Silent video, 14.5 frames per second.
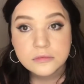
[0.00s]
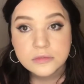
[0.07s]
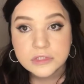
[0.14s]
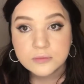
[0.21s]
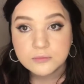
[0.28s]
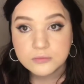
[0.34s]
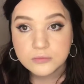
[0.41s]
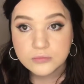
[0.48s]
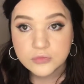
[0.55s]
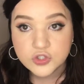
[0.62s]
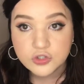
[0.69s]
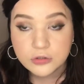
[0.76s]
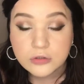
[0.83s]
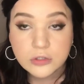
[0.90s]
some
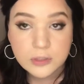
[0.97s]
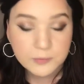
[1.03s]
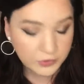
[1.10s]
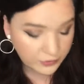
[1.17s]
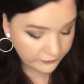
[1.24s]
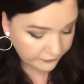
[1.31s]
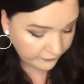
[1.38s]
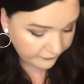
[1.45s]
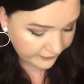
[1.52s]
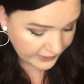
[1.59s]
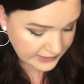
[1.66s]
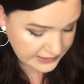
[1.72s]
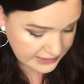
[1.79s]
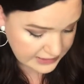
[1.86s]
truly beautiful
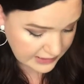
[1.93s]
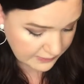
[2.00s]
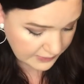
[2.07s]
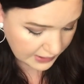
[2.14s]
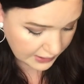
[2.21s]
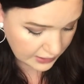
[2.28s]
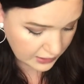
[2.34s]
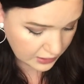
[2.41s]
faces I'm making